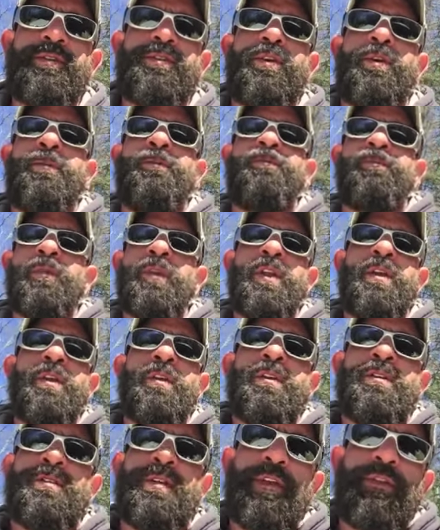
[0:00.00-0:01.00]
So
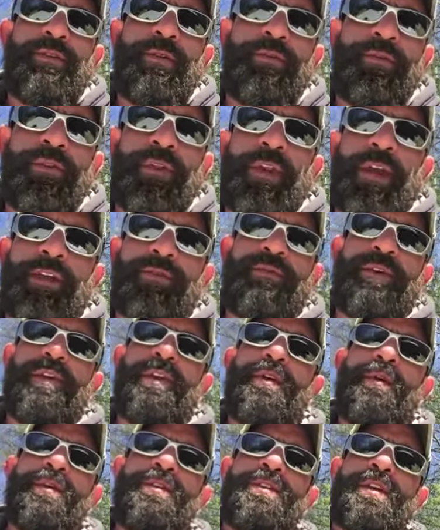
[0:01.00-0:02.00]
stay tuned for the next
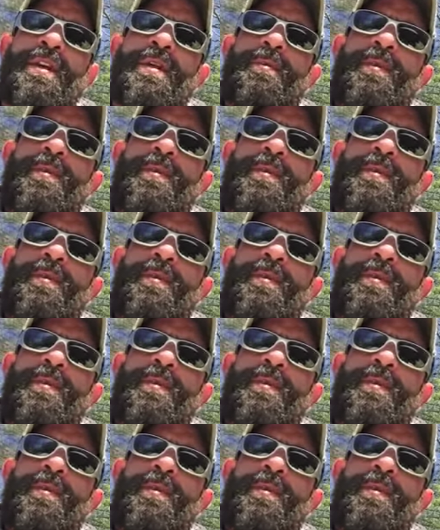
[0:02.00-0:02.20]
video. It's going